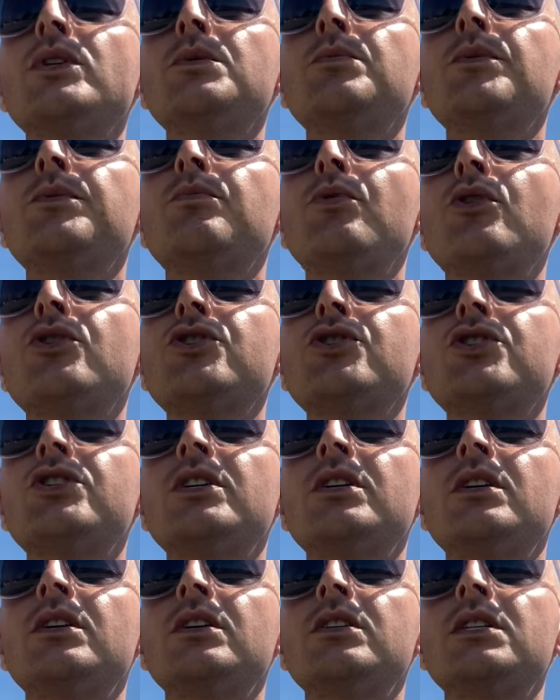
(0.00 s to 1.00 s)
to be pushed
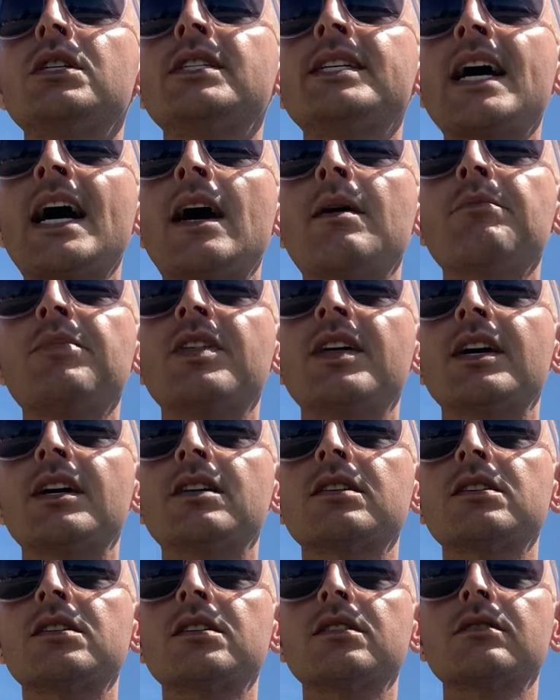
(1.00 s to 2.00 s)
to tap
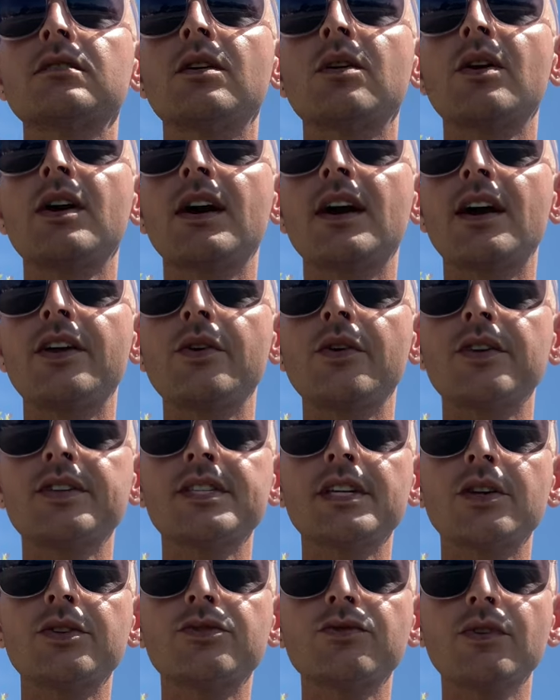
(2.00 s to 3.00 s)
things, okay? I know that
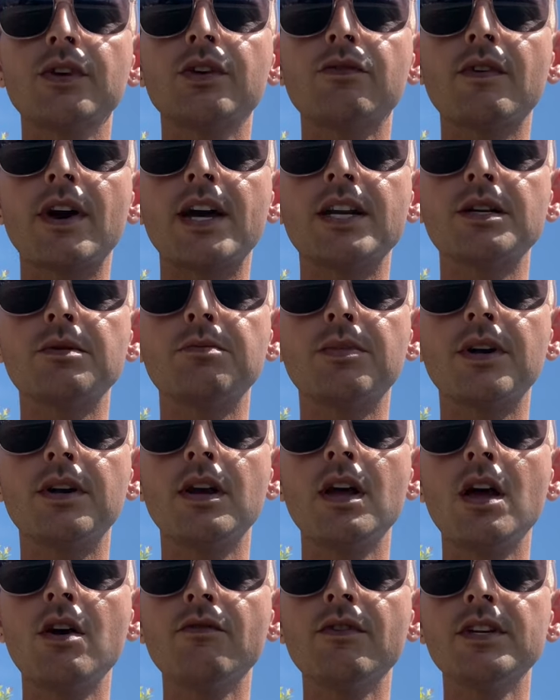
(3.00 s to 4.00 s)
sounds really random, but
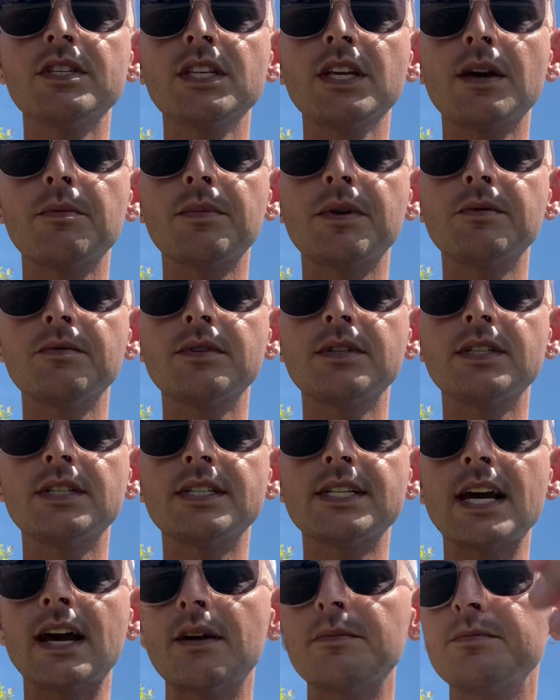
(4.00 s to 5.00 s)
recently I've been
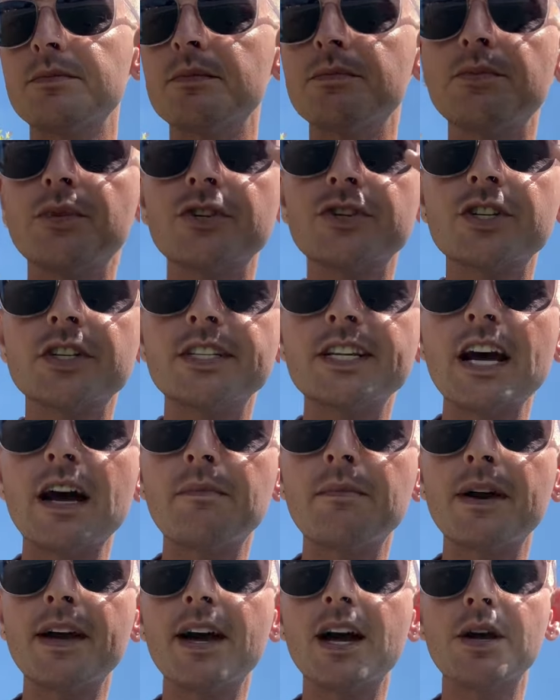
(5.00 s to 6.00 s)
pushed to tap
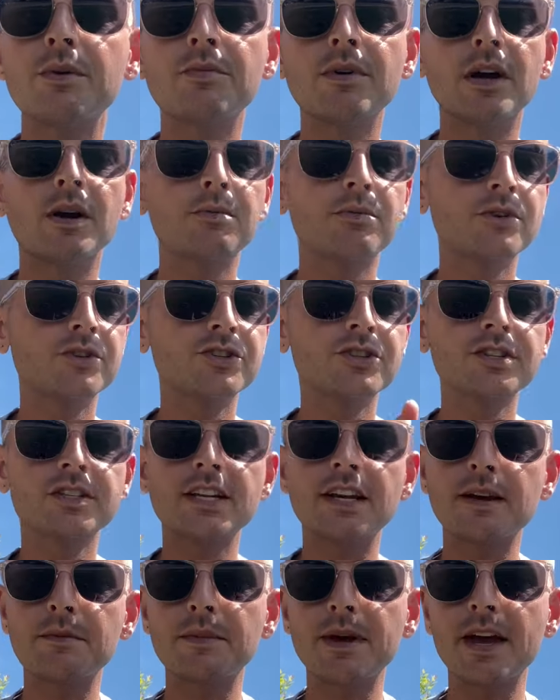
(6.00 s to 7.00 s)
my eyebrow, pushed to
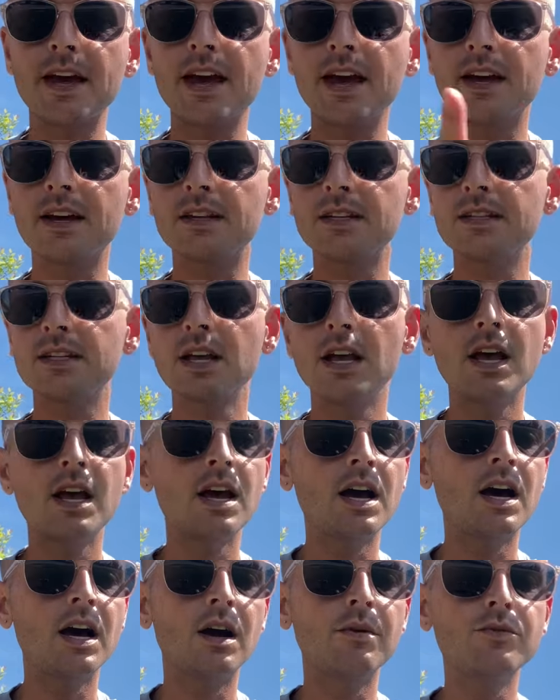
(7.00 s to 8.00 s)
tap my hand.
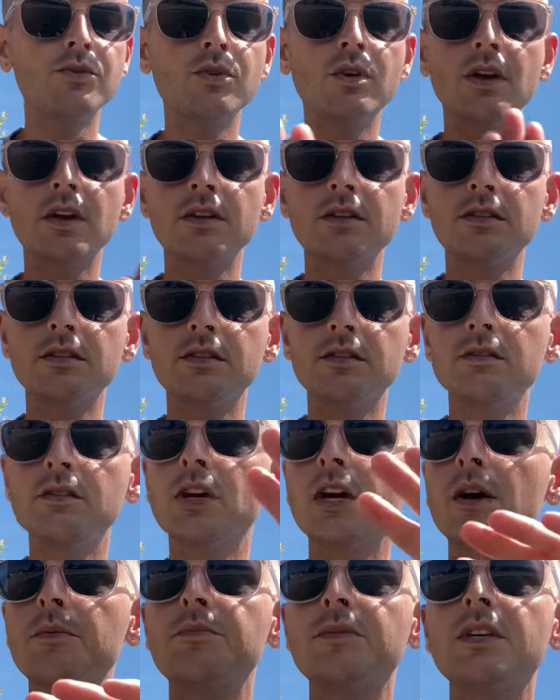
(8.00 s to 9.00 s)

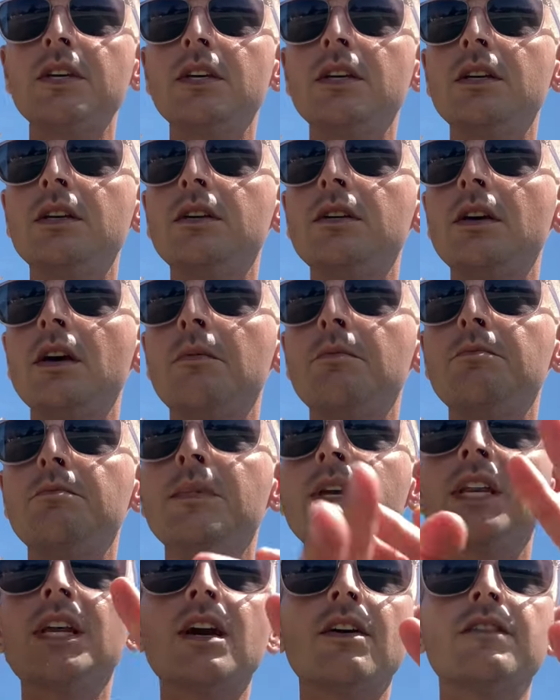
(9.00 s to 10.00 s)
Look up the
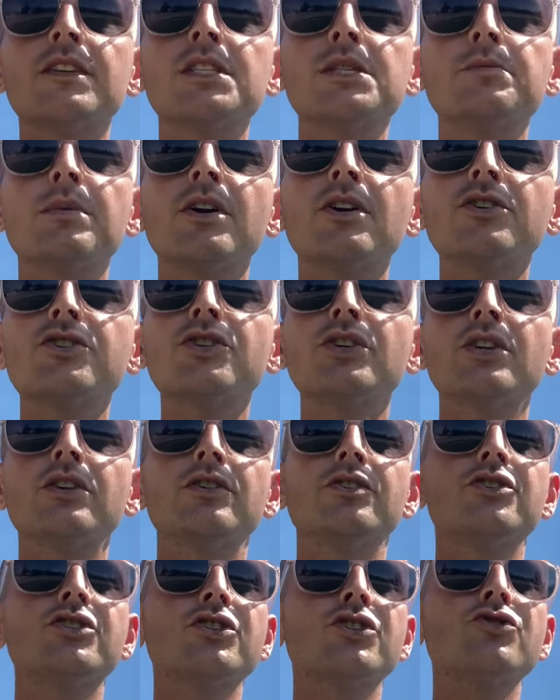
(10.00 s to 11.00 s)
meaning of it spiritually,
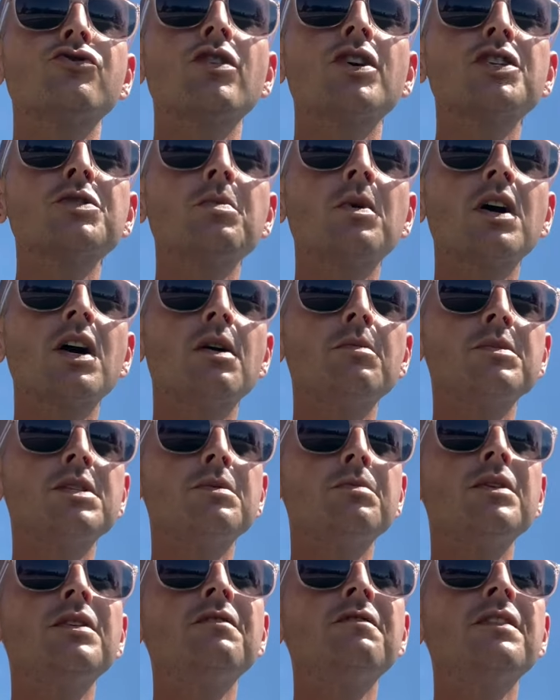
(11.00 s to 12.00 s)
or just trust what comes
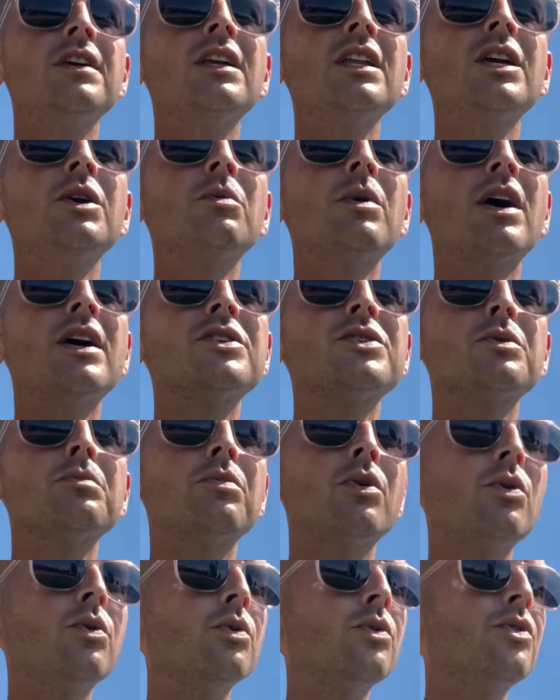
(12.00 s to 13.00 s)
to be feeling-wise, or
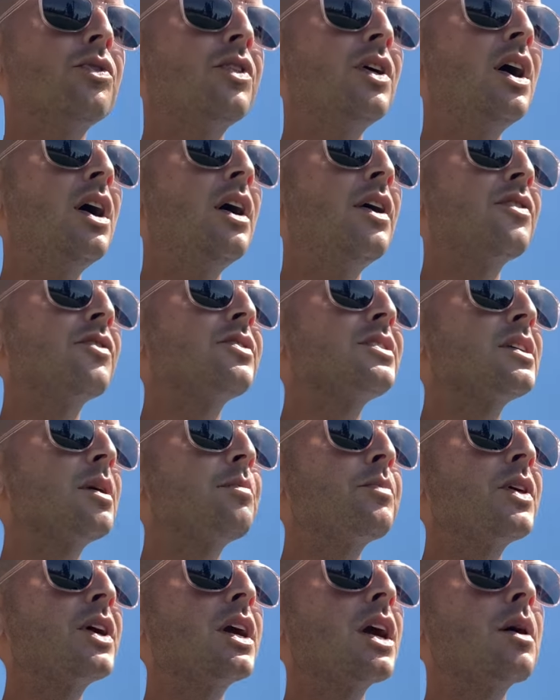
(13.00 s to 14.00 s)
both. There's
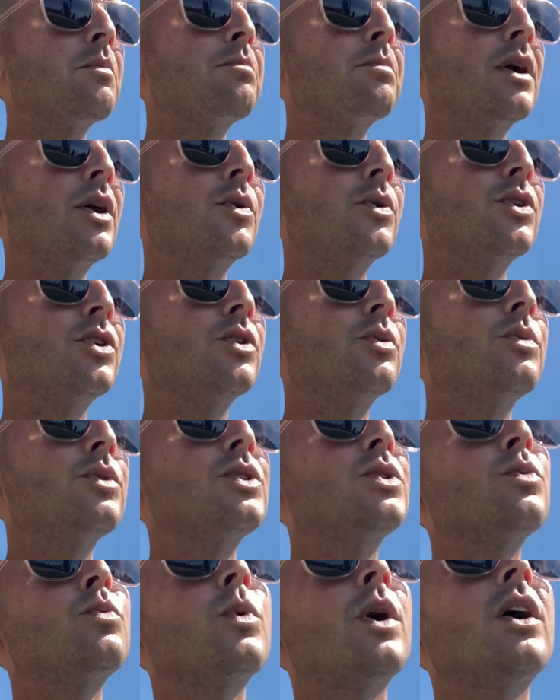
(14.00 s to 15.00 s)
something about you
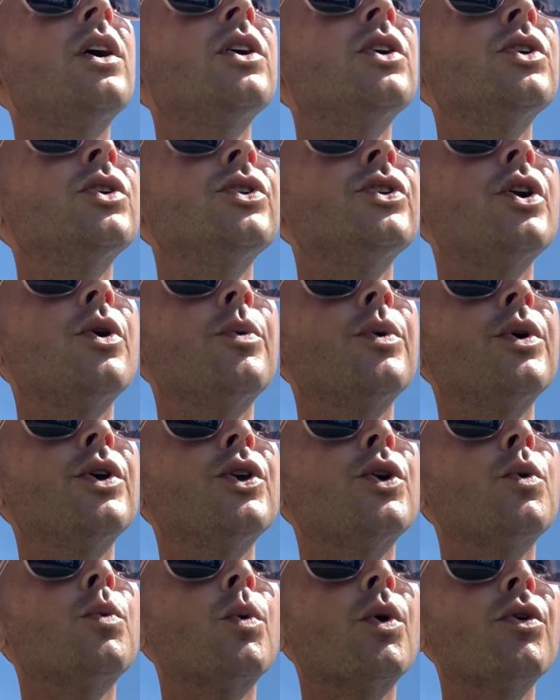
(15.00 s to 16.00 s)
as well, knowing
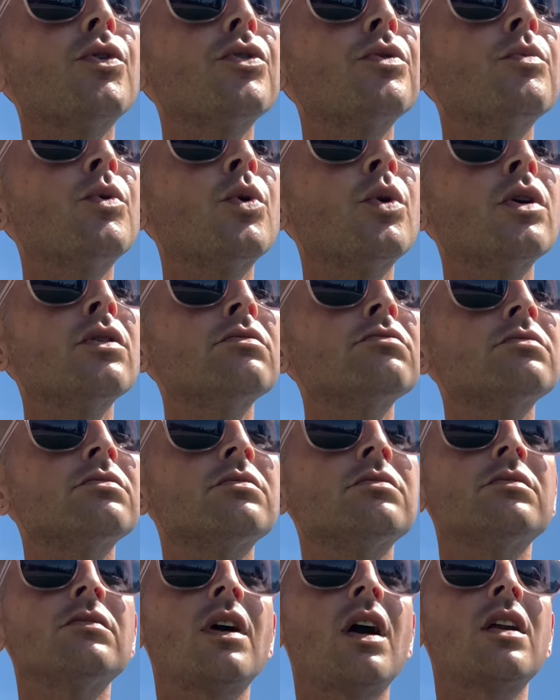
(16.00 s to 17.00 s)
your worth more,
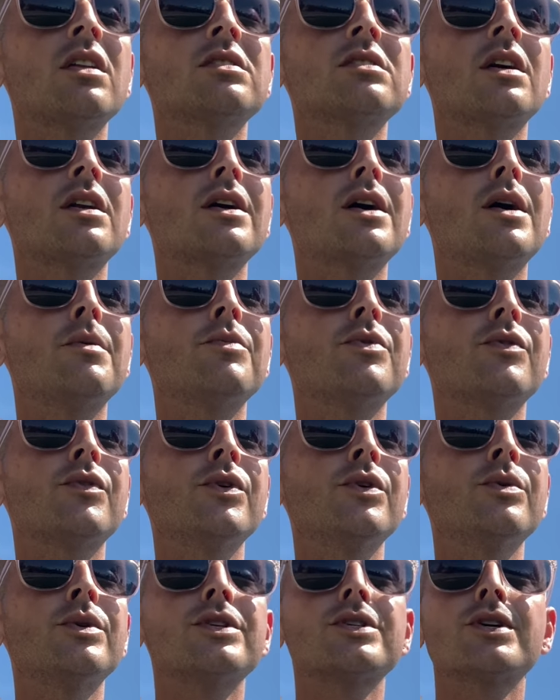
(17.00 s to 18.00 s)
and it's going to come
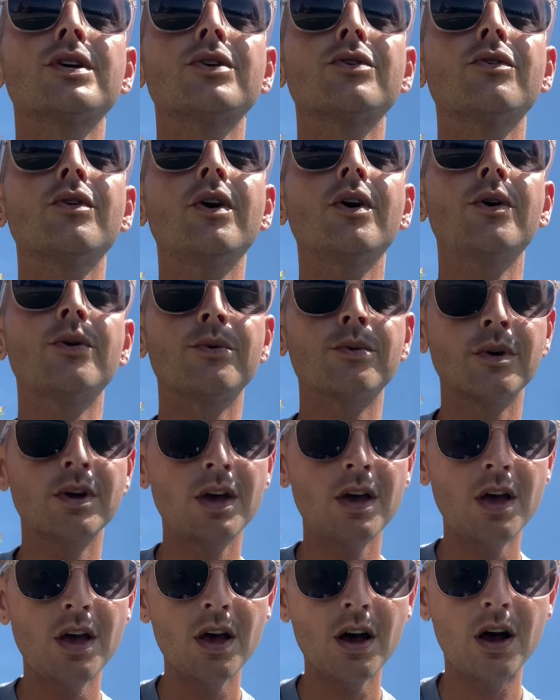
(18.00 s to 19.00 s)
through and it's going to grow.
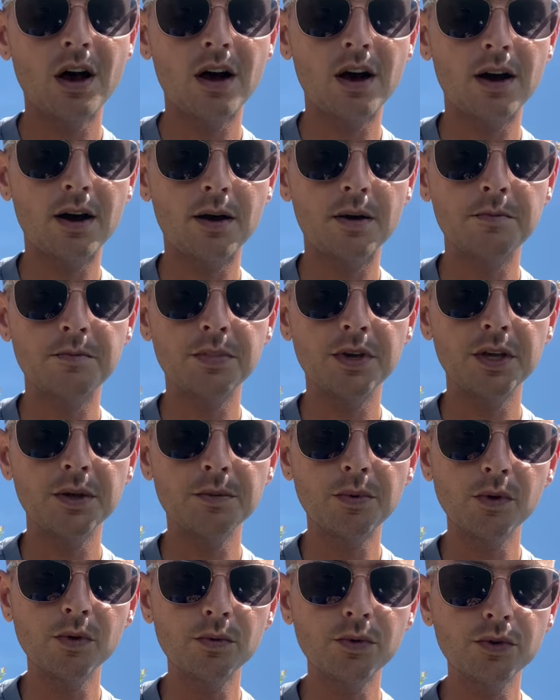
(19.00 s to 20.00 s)

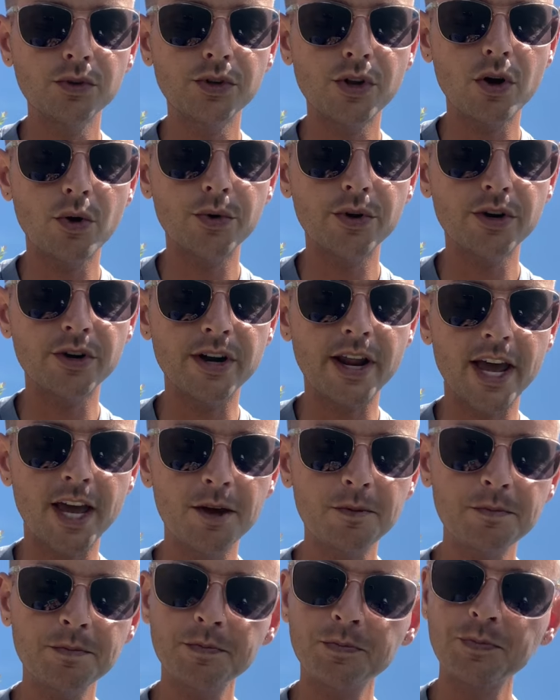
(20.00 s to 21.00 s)
People will know your
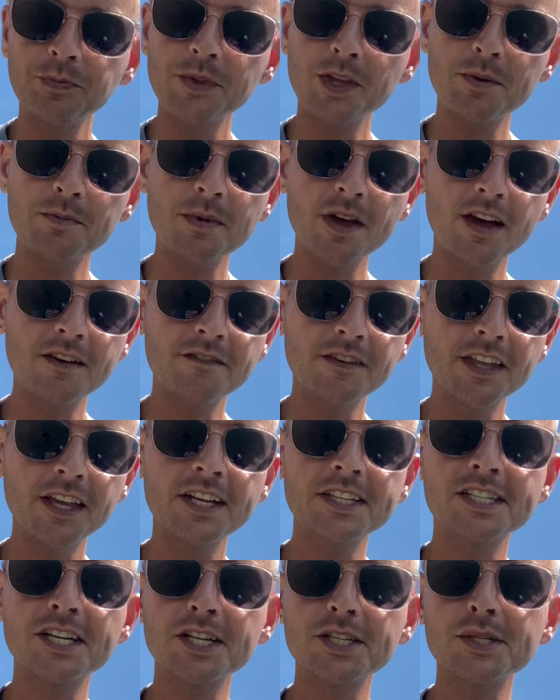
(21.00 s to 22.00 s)
name. I feel like
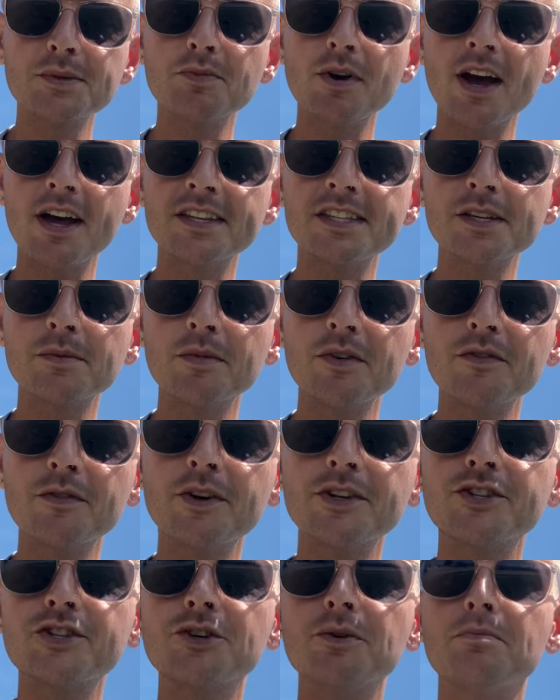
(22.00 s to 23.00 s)
it's going to spread, some of
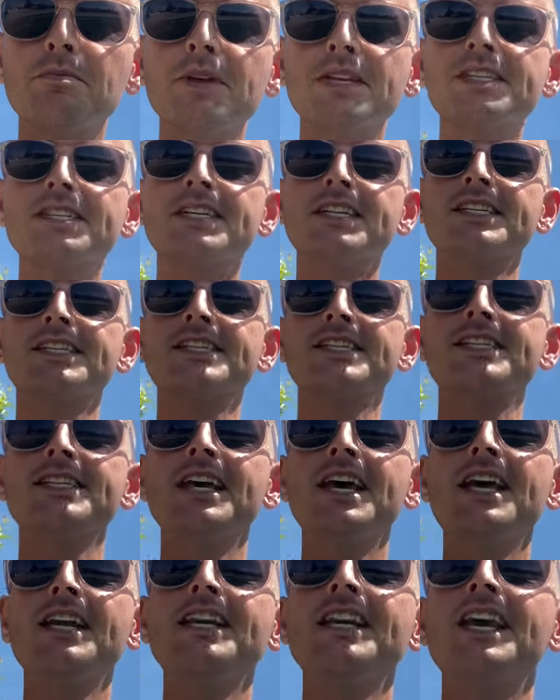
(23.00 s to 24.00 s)
which your business
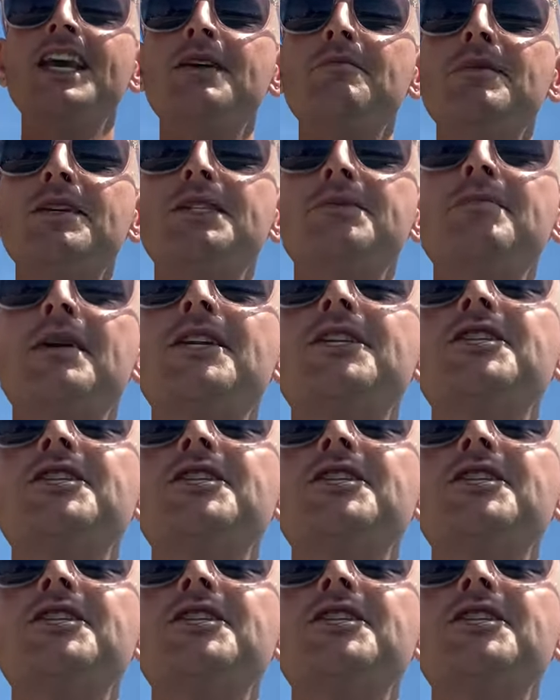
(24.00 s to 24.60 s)
name is meant